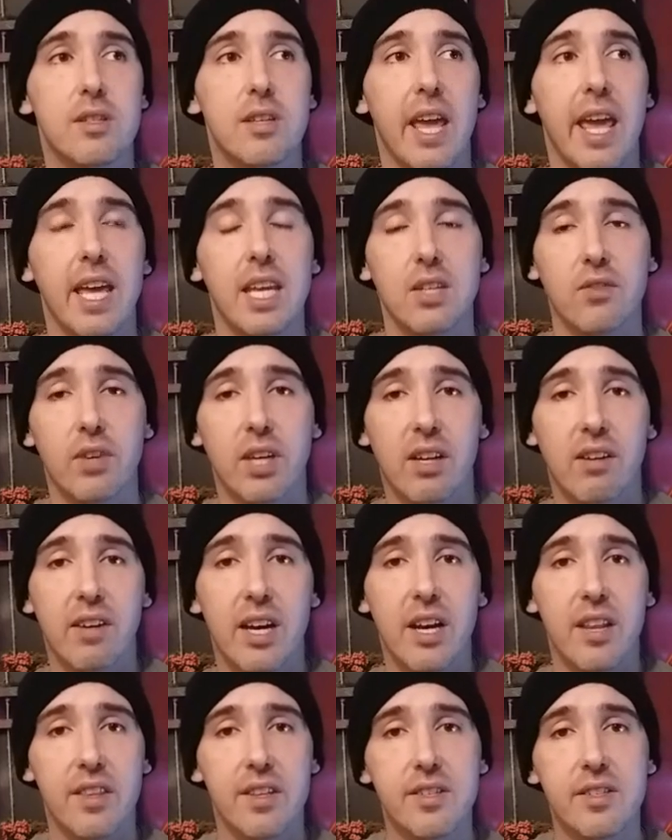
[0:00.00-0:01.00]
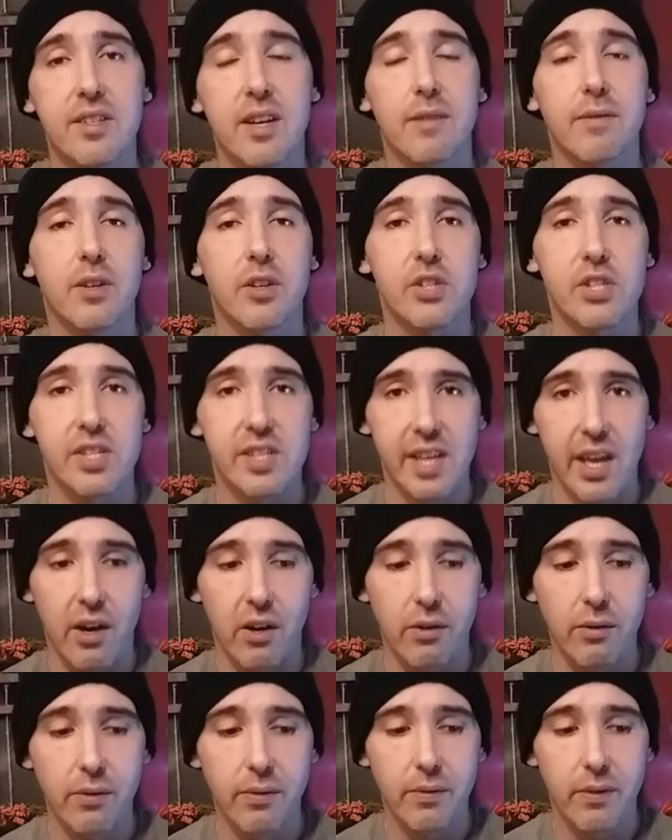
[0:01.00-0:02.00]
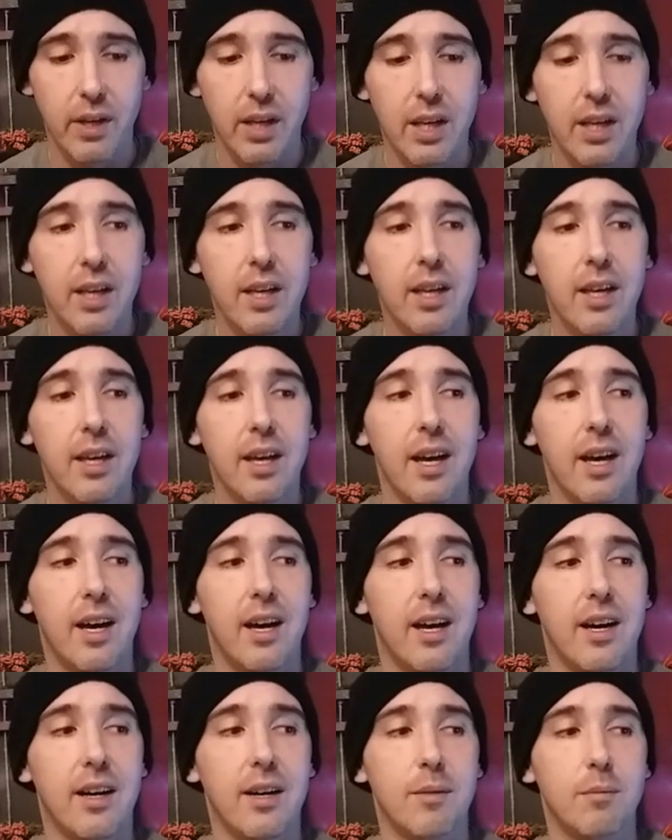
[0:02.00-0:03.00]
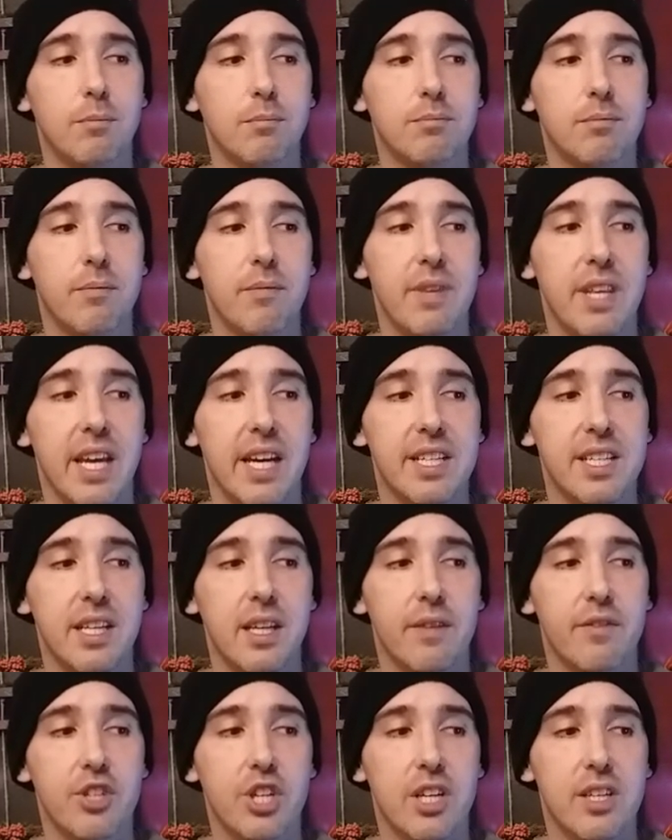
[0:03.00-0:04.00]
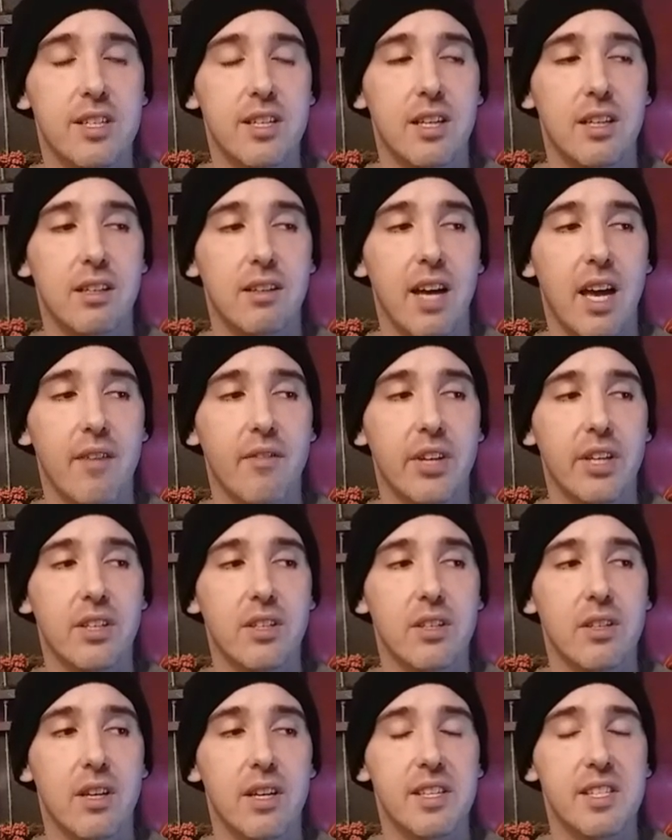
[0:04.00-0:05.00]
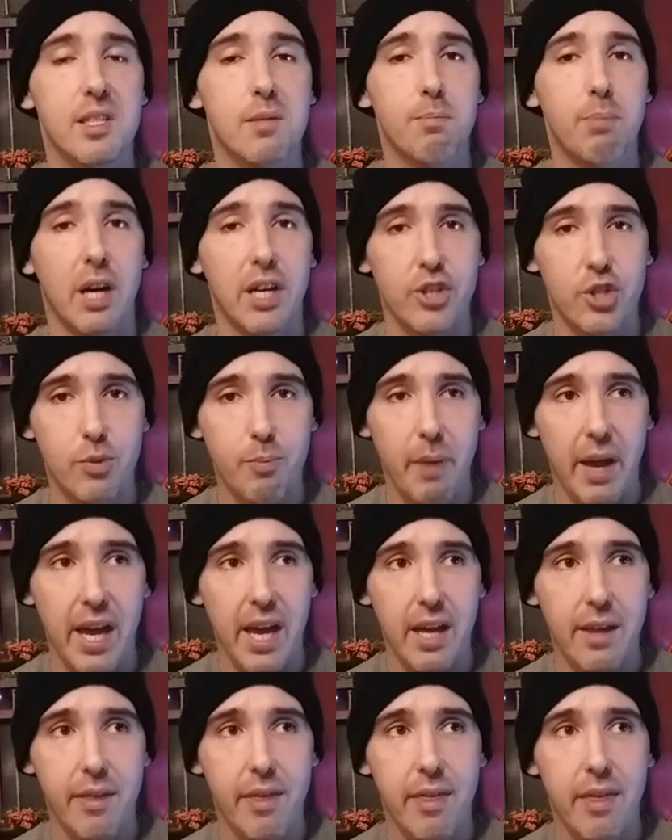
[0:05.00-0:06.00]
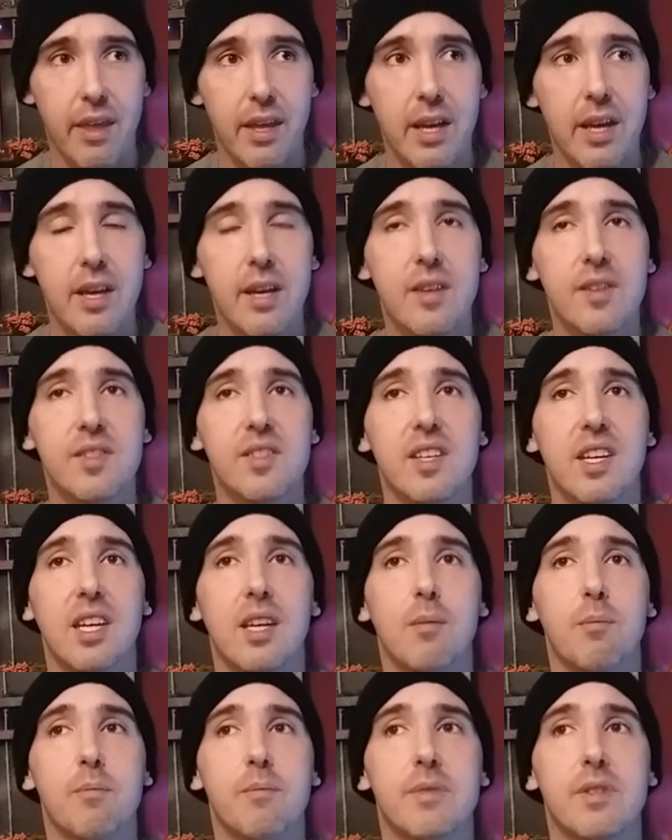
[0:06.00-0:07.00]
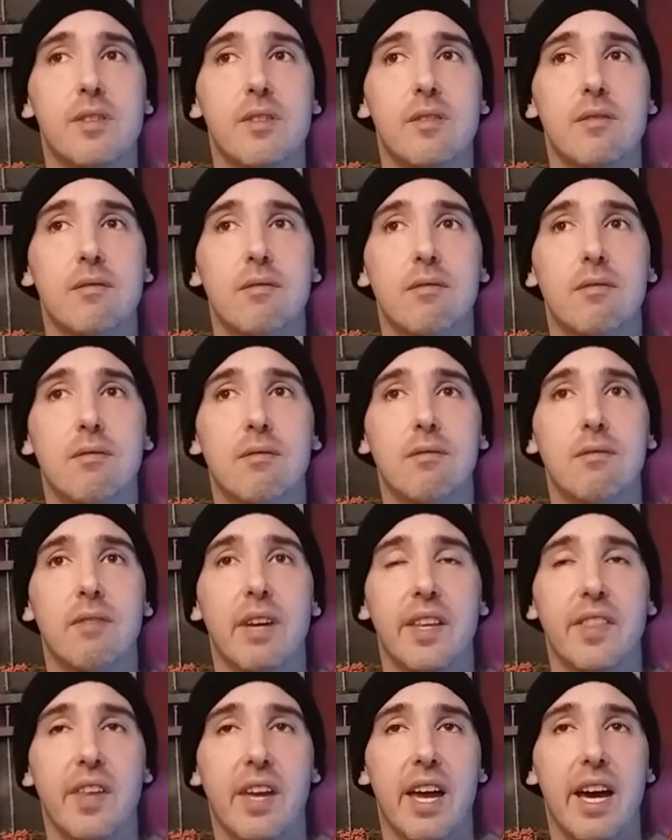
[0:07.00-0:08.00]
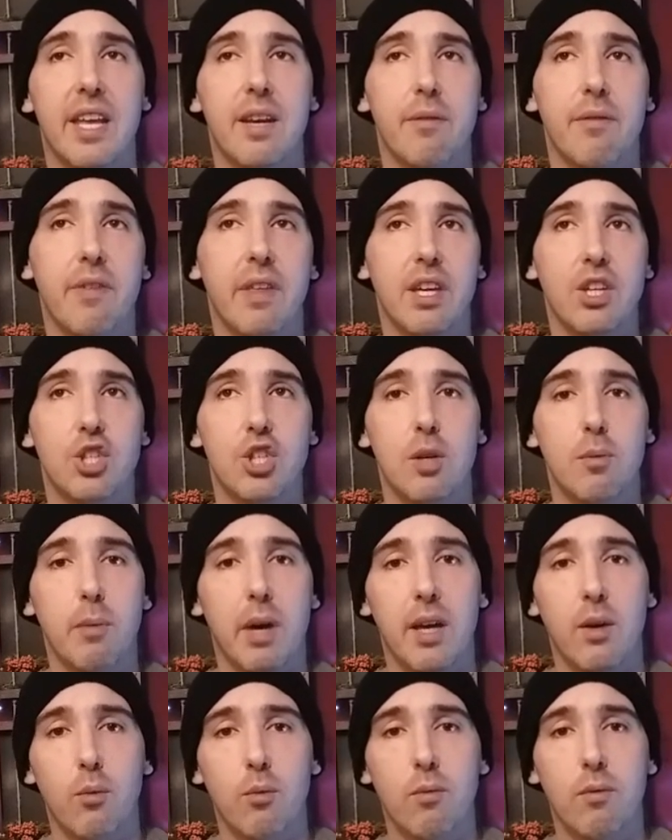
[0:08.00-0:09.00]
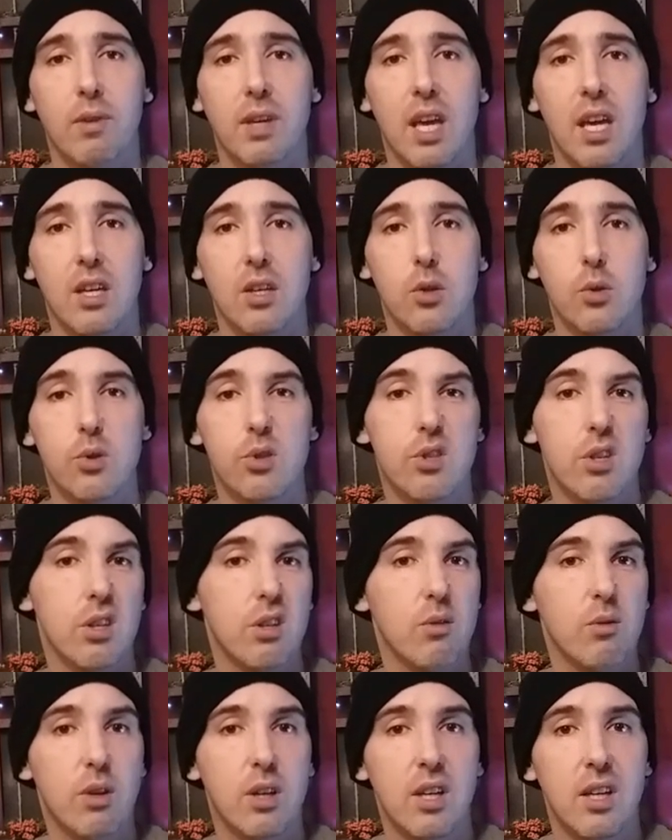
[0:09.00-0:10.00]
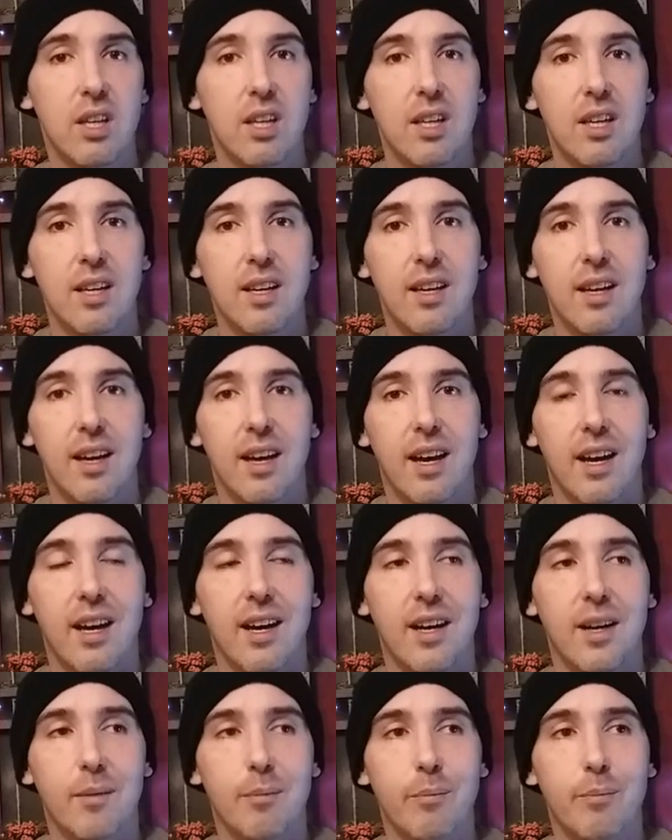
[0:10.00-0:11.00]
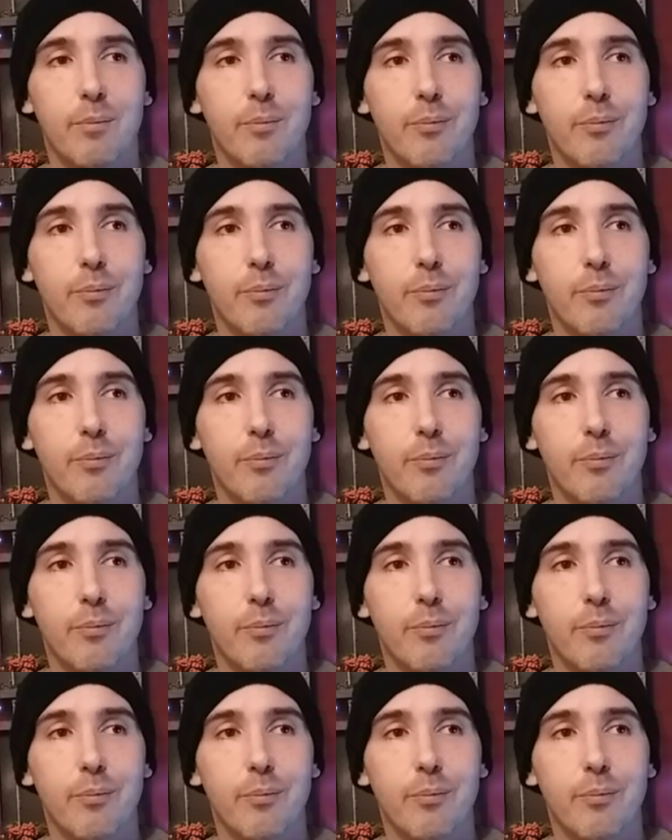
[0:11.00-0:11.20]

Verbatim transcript: handling a lot of this stuff herself. Um, the idea of Chantal having a sponge bath seems like the kind of thing she might get used to. Um,